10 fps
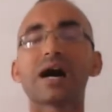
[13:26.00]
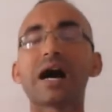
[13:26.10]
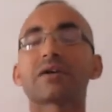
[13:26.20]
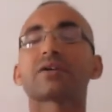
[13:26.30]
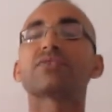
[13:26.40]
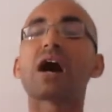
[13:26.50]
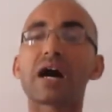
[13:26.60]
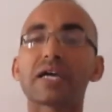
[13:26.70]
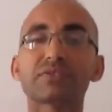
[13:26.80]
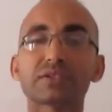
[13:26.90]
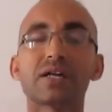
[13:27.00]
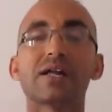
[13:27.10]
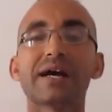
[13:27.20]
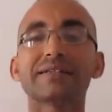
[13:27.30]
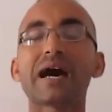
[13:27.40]
are revived
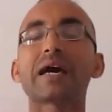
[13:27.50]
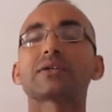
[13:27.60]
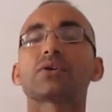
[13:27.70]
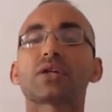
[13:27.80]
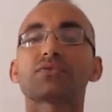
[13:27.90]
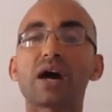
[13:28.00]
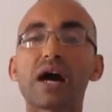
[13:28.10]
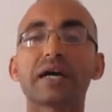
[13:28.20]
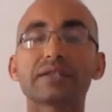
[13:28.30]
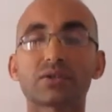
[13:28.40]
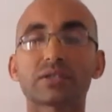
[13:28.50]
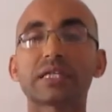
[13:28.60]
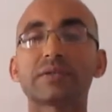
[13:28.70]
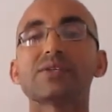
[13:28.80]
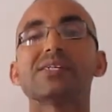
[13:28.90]
and are glorified,
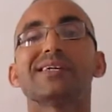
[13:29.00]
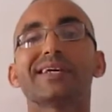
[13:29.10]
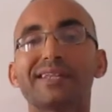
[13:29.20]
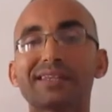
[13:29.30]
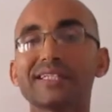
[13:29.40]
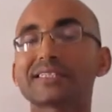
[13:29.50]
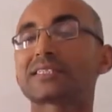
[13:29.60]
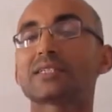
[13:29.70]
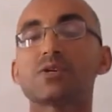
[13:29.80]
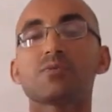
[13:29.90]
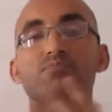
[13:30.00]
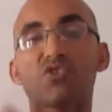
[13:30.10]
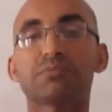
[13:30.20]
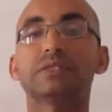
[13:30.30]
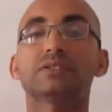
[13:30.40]
okay, in this
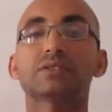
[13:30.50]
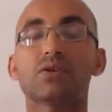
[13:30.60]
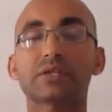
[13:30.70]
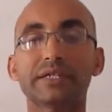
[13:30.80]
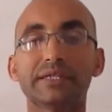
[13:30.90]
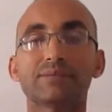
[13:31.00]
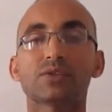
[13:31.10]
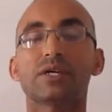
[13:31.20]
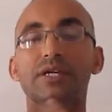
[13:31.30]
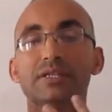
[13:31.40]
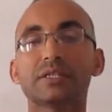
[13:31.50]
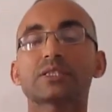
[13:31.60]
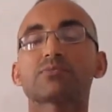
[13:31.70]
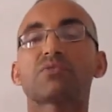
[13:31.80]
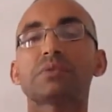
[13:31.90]
movement, okay, in
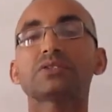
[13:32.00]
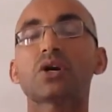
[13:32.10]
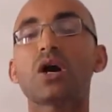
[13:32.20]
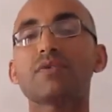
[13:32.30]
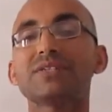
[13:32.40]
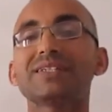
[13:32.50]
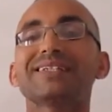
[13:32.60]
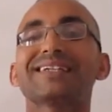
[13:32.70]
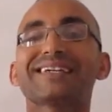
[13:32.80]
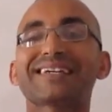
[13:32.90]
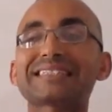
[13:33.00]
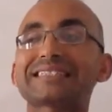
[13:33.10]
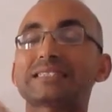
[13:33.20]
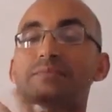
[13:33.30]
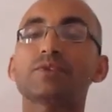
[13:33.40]
this movement of
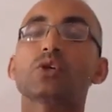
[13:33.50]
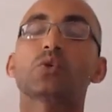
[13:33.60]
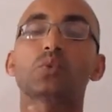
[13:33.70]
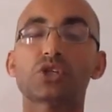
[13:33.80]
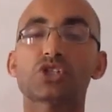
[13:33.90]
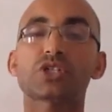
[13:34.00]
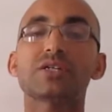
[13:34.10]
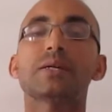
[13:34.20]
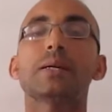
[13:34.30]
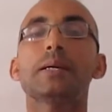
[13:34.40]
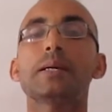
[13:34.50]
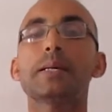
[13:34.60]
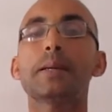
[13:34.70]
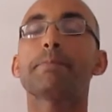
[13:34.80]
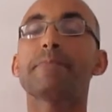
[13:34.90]
classicism, which
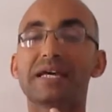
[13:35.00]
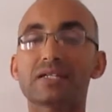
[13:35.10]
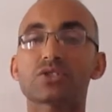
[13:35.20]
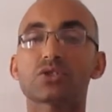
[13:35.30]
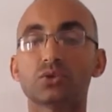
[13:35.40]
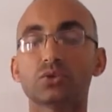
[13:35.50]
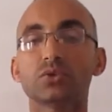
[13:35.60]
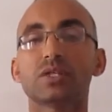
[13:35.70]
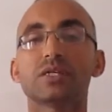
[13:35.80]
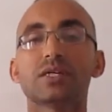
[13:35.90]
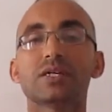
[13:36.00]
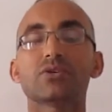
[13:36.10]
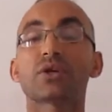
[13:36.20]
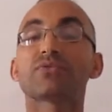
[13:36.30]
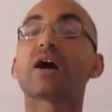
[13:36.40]
meant to
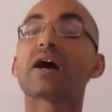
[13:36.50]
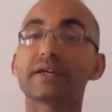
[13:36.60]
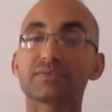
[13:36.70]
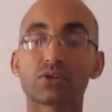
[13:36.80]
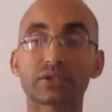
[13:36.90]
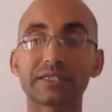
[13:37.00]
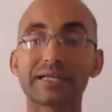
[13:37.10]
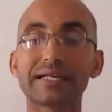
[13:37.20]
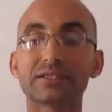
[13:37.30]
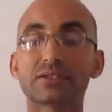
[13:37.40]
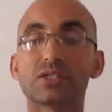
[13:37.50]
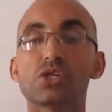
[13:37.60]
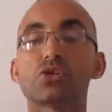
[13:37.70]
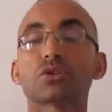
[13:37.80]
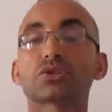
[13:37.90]
revive, okay, and
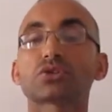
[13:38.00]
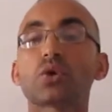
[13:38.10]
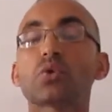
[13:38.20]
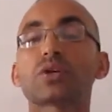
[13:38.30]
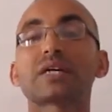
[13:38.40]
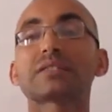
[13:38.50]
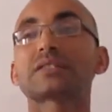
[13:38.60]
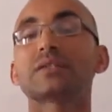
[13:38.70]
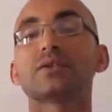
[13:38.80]
restore that